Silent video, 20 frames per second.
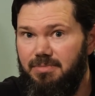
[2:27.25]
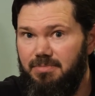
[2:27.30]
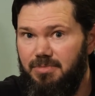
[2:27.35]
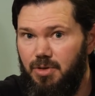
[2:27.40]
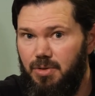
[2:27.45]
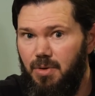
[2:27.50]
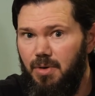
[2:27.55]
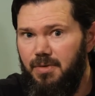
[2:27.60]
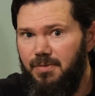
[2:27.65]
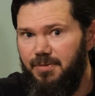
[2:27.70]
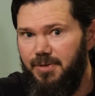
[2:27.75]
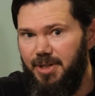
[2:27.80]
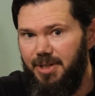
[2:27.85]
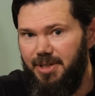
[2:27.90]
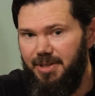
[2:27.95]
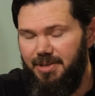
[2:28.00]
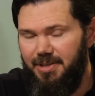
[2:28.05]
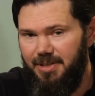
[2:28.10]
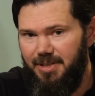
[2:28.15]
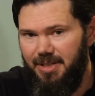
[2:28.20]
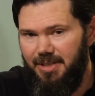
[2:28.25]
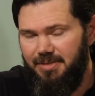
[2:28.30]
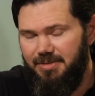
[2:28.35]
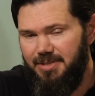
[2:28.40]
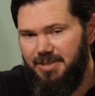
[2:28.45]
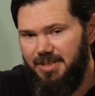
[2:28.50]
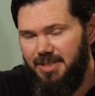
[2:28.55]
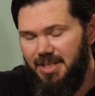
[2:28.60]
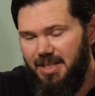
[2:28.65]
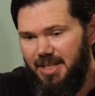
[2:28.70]
good for
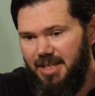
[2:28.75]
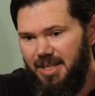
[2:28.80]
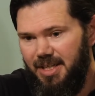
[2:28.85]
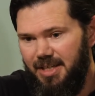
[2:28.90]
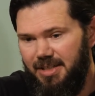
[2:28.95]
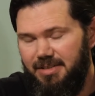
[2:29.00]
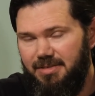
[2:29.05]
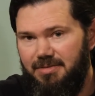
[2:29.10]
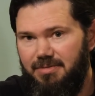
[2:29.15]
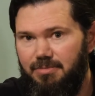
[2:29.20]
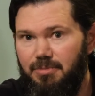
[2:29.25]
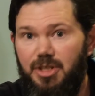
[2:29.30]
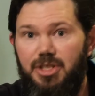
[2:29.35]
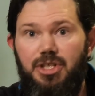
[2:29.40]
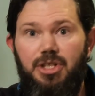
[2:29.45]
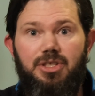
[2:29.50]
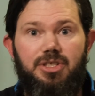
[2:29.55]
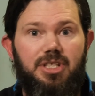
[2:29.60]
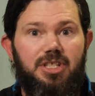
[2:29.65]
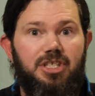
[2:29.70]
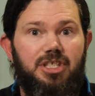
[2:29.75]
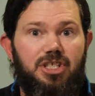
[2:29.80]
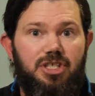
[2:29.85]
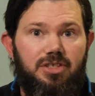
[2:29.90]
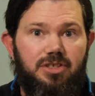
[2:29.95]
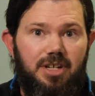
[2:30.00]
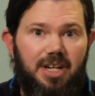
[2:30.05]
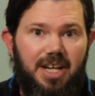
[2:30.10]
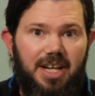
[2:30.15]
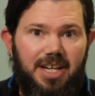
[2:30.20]
you, it reduces
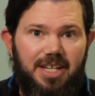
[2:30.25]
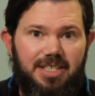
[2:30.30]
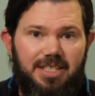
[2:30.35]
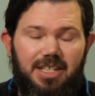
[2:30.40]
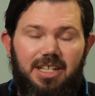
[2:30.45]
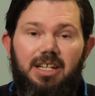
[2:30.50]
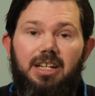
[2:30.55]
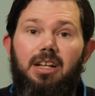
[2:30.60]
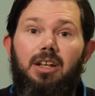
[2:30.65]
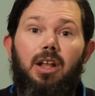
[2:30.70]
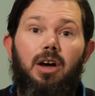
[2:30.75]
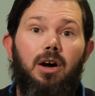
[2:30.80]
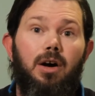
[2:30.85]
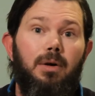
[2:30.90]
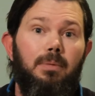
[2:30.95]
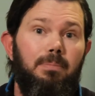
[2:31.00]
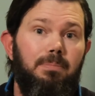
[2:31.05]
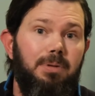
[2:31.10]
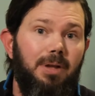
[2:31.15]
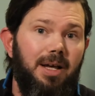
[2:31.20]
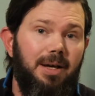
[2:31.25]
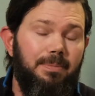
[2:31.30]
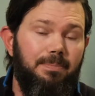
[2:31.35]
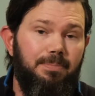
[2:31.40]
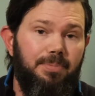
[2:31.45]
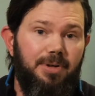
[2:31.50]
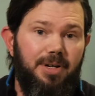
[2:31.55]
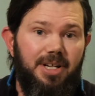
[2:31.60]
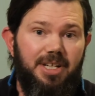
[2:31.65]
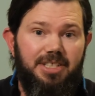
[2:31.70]
stress, it can lower blood
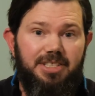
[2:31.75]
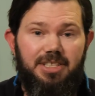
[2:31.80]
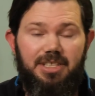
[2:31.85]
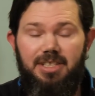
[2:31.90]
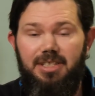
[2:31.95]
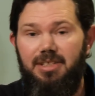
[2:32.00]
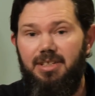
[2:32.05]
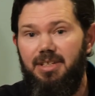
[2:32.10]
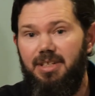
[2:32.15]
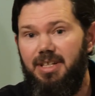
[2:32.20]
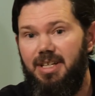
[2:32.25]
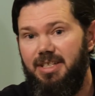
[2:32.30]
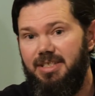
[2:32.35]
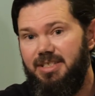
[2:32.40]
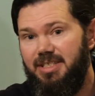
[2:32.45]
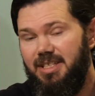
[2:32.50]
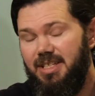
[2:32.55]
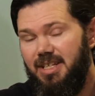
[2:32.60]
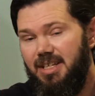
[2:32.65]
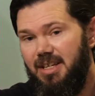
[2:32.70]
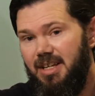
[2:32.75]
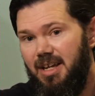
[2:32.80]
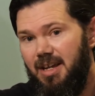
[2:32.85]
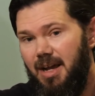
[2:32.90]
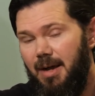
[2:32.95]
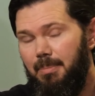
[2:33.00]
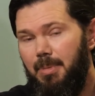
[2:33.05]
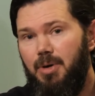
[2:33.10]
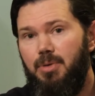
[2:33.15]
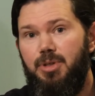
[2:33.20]
pressure, it has
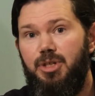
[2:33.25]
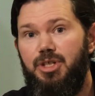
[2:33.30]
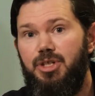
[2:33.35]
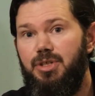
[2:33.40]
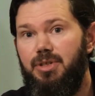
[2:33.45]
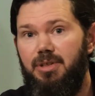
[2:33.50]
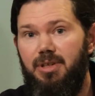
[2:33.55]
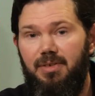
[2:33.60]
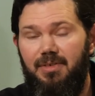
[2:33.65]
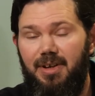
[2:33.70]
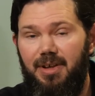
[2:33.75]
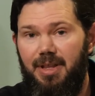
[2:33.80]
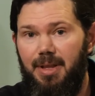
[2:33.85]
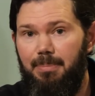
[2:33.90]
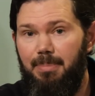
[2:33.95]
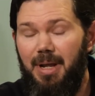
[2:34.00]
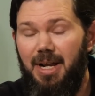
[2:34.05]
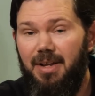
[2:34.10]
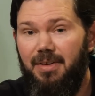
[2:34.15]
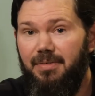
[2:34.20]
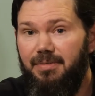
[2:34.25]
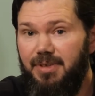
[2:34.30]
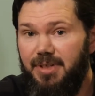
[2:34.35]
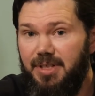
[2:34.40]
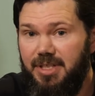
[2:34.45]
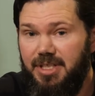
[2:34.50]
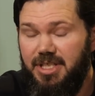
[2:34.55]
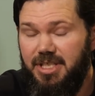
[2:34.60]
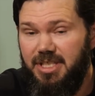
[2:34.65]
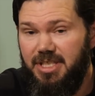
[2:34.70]
a multitude of other
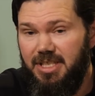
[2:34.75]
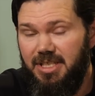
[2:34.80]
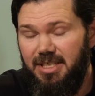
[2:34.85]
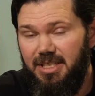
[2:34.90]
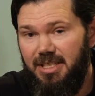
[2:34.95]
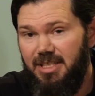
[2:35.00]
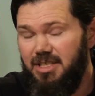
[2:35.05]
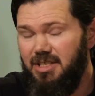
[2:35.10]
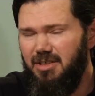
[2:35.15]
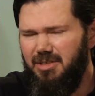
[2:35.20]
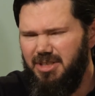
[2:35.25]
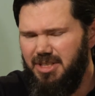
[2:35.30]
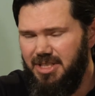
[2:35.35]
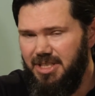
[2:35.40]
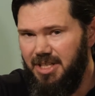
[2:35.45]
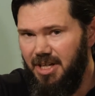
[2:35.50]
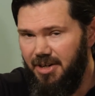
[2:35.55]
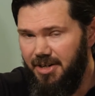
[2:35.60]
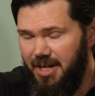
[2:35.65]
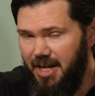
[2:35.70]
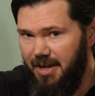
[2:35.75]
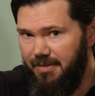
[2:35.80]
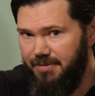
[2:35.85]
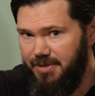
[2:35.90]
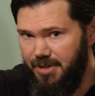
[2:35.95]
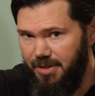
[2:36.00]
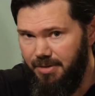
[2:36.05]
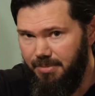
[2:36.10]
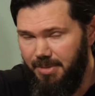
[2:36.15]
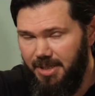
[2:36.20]
benefits, as long as you don't have
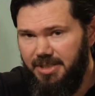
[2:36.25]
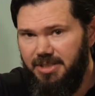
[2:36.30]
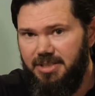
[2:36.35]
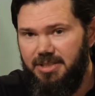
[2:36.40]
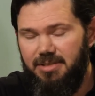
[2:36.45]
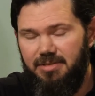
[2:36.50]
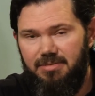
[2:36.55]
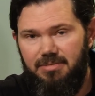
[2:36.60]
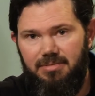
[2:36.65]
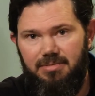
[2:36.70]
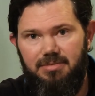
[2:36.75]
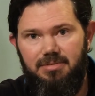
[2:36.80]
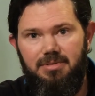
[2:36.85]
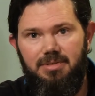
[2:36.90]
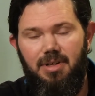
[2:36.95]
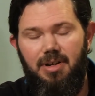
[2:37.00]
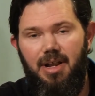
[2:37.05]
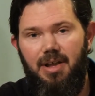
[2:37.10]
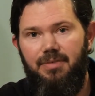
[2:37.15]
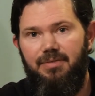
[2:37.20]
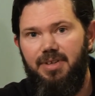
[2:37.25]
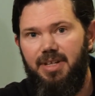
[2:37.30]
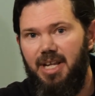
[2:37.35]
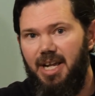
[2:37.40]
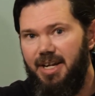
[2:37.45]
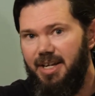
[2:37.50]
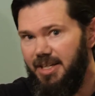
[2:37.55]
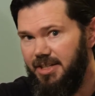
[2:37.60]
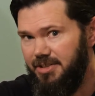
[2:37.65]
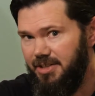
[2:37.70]
too much, not
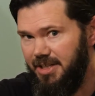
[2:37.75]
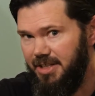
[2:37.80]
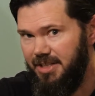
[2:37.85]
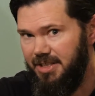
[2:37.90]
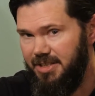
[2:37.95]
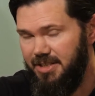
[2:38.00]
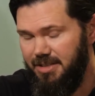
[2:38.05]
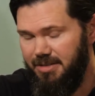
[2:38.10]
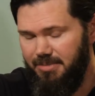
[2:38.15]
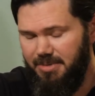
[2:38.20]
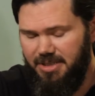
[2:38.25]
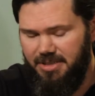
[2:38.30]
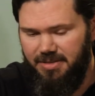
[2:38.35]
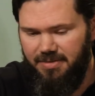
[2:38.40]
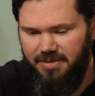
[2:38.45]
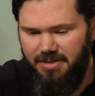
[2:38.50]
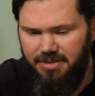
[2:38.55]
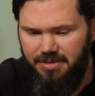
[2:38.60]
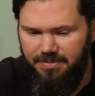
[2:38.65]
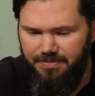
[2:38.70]
advocating drinking too much of it."